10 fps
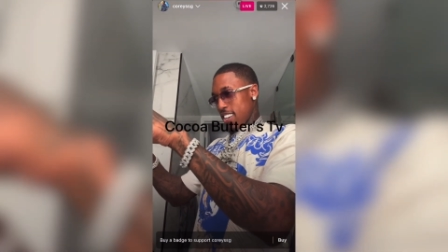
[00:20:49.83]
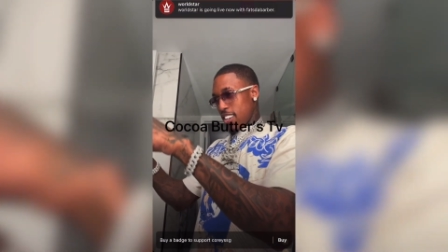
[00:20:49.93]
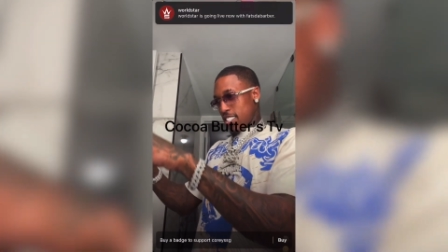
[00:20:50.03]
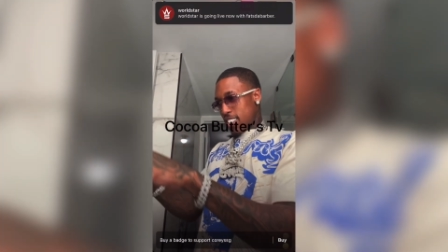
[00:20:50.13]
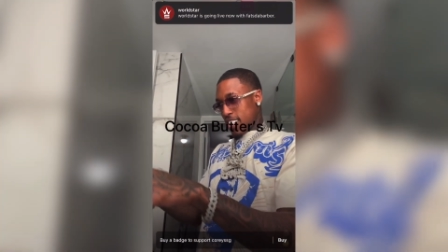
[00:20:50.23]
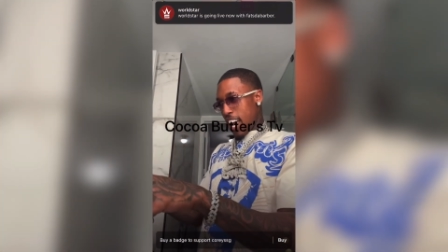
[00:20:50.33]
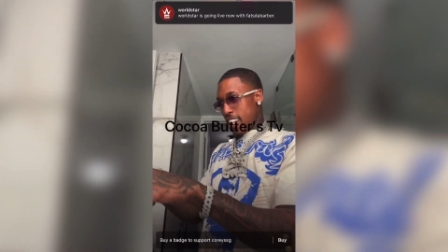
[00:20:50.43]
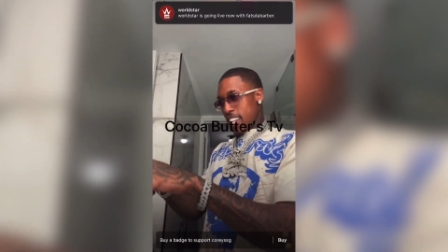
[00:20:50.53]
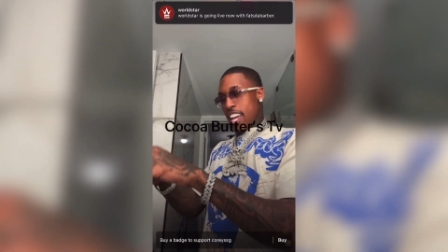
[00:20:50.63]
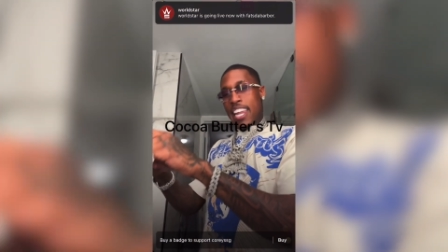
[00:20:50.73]
China,
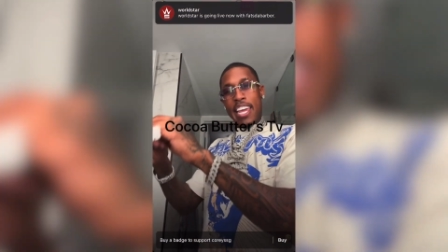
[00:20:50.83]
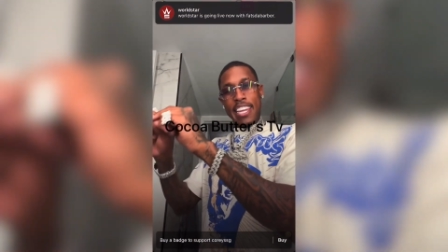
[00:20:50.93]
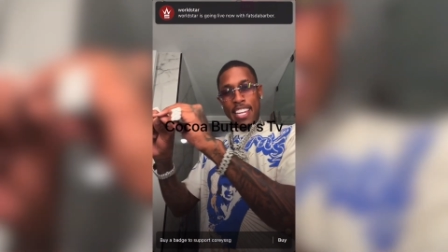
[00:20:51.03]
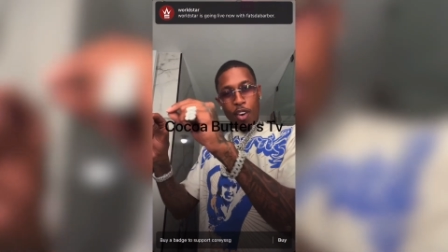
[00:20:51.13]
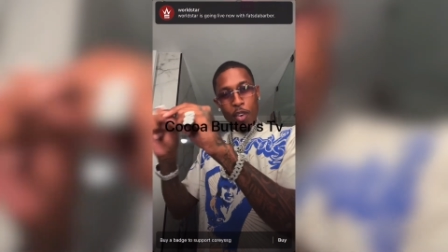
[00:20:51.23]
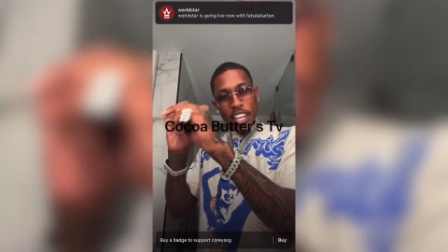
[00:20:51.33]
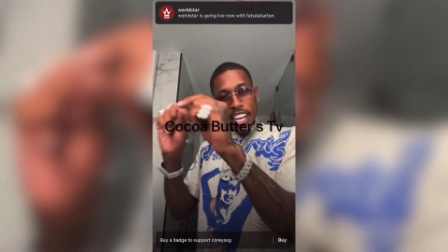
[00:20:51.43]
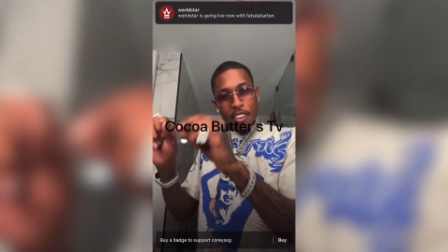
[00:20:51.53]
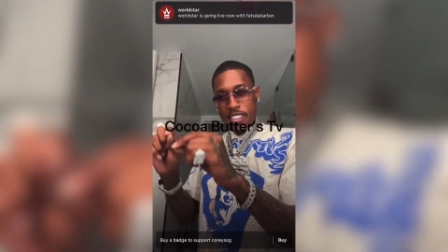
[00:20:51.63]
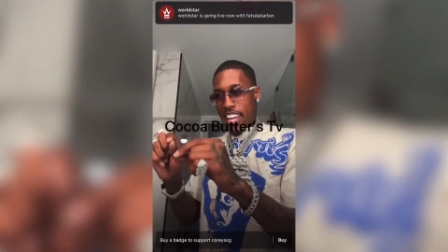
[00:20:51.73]
they, they go look at
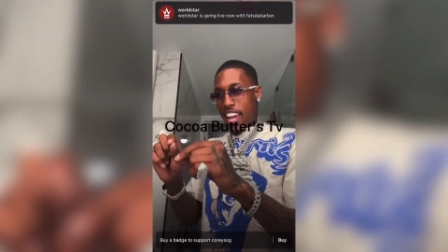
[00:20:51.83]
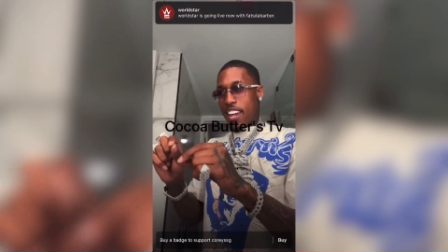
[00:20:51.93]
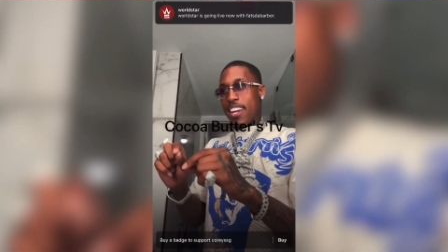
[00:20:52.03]
everything.